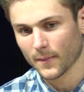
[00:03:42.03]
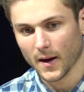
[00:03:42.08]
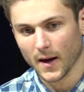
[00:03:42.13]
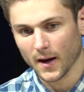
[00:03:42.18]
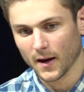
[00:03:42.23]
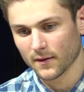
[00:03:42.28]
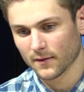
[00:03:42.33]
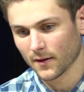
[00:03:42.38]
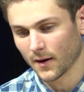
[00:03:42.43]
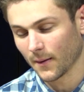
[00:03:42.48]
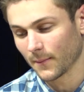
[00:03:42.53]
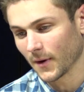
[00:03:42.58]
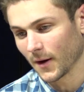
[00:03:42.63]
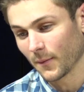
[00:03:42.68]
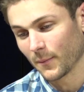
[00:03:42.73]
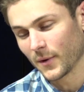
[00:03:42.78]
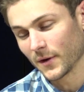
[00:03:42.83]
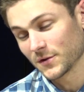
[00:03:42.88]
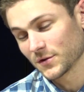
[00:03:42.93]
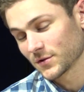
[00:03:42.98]
I'm not a
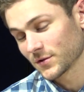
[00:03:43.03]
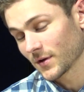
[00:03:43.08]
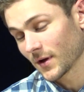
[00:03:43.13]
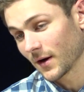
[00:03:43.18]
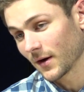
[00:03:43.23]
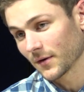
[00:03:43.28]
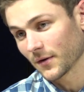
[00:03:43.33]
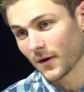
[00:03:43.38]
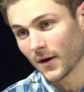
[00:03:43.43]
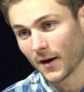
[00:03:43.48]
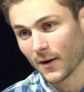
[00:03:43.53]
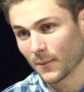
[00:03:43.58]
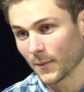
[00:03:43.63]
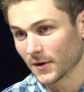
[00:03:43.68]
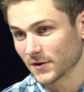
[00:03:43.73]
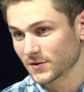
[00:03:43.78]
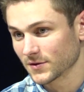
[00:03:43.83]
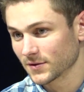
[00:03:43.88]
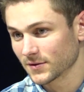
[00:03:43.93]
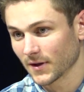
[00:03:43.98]
pitcher, so I don't know how
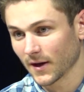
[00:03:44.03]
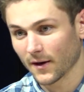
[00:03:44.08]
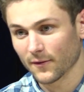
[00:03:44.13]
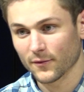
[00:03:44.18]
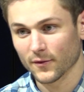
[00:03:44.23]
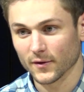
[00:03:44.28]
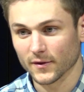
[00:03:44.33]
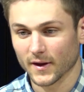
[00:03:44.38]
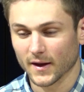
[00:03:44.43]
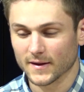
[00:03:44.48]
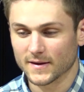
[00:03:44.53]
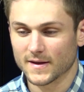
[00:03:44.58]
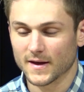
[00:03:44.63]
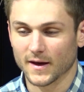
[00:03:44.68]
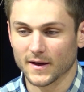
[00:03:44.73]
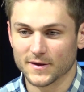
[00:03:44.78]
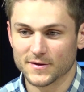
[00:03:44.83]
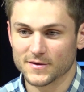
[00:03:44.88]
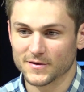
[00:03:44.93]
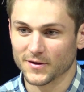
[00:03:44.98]
much effort that
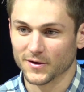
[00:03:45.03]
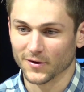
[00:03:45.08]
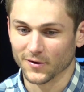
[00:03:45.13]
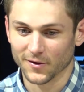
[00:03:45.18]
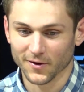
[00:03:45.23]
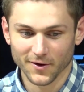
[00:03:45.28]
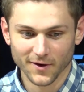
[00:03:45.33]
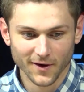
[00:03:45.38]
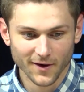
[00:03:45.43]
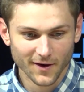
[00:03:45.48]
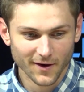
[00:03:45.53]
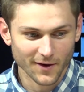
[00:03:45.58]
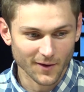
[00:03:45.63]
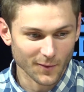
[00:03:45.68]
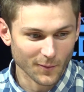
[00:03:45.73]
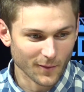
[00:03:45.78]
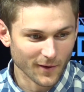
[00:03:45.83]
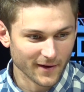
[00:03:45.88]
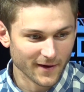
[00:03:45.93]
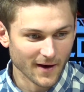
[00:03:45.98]
takes or
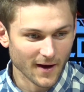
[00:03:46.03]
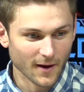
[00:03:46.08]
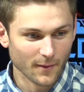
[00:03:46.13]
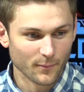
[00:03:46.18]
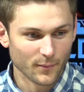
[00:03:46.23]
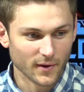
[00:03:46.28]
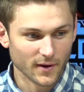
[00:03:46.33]
whatnot.